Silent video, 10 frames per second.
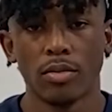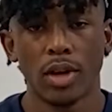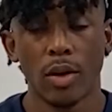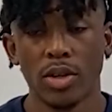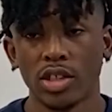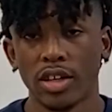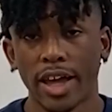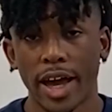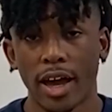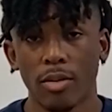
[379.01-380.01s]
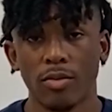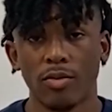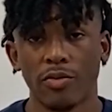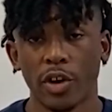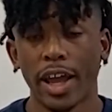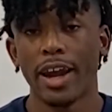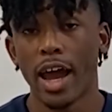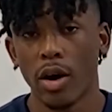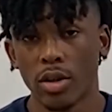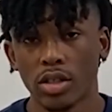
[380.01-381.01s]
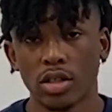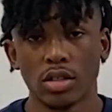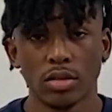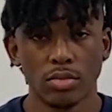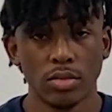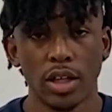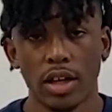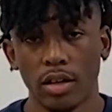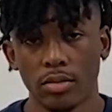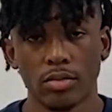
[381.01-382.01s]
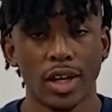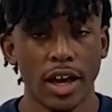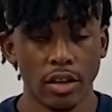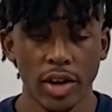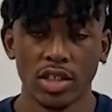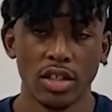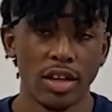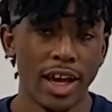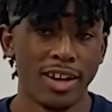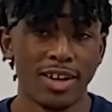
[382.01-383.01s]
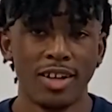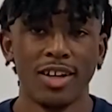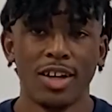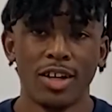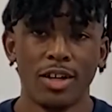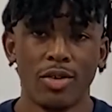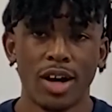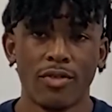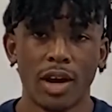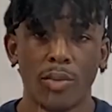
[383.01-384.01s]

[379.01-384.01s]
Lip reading: I went to the lab for 8 hours, then I had the rest of the day to do whatever I